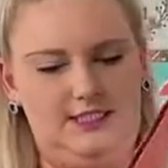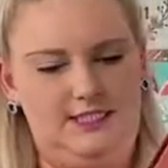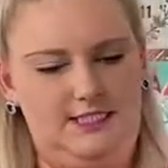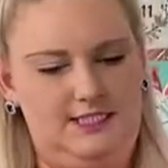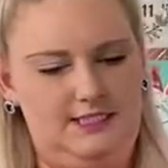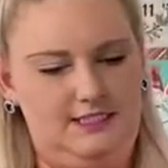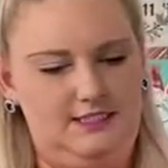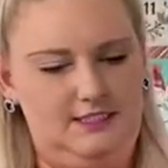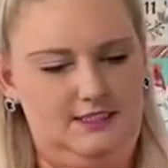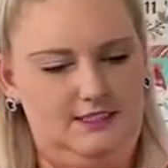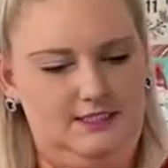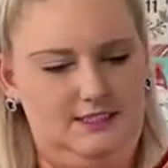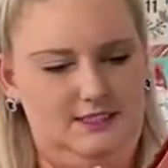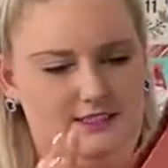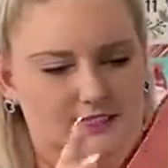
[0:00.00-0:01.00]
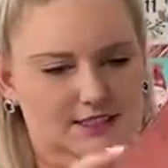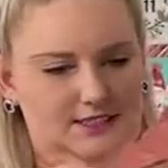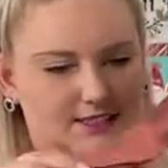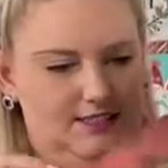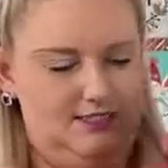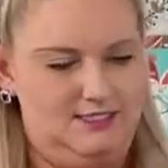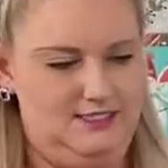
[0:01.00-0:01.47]
I like her embellishment
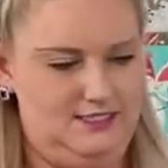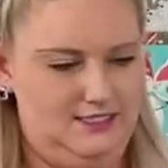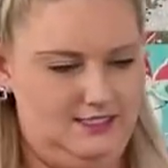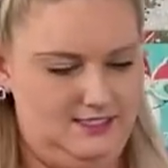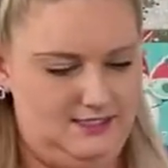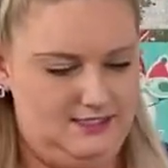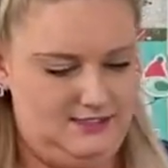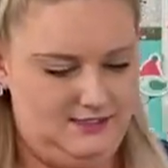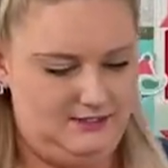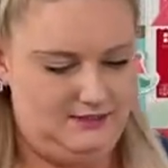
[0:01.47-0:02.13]
on the front too,